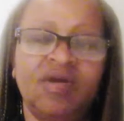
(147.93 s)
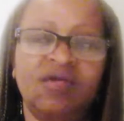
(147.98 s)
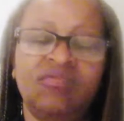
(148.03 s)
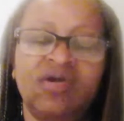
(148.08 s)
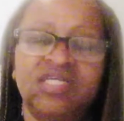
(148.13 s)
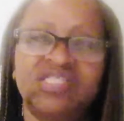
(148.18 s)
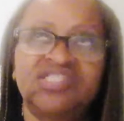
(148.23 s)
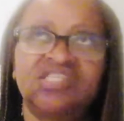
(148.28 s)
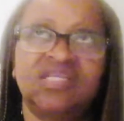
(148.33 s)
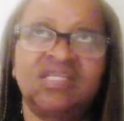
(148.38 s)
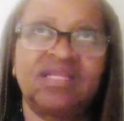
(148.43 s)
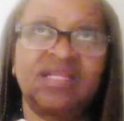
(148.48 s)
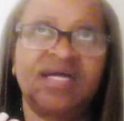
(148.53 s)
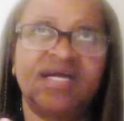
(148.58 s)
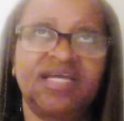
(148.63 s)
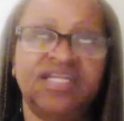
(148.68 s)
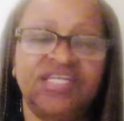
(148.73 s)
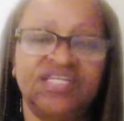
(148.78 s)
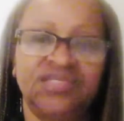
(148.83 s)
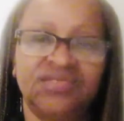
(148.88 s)
I watch a
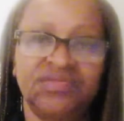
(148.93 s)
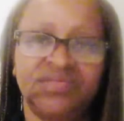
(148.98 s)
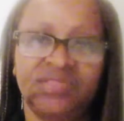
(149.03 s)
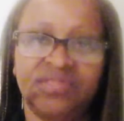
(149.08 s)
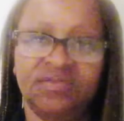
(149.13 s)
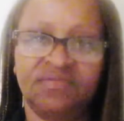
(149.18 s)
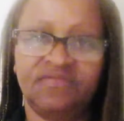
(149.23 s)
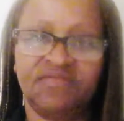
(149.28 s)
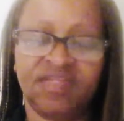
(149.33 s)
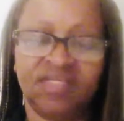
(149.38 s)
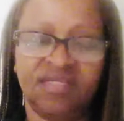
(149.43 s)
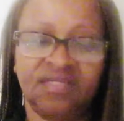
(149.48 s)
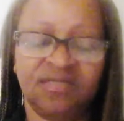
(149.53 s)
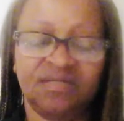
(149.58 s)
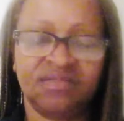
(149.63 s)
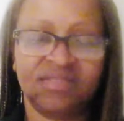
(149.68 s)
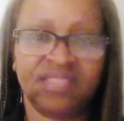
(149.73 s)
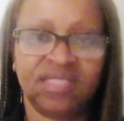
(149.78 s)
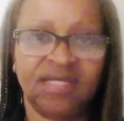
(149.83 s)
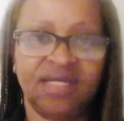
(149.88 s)
lot of YouTube
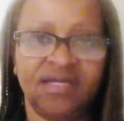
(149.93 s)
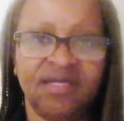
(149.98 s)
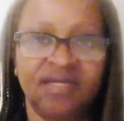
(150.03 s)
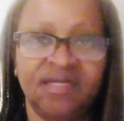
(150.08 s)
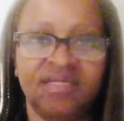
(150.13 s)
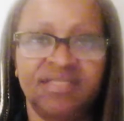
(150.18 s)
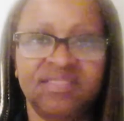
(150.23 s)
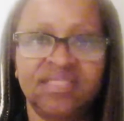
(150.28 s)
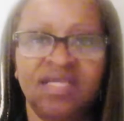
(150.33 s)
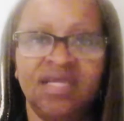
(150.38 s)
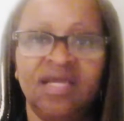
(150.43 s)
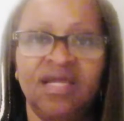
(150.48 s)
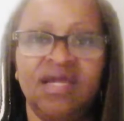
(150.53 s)
videos, guys.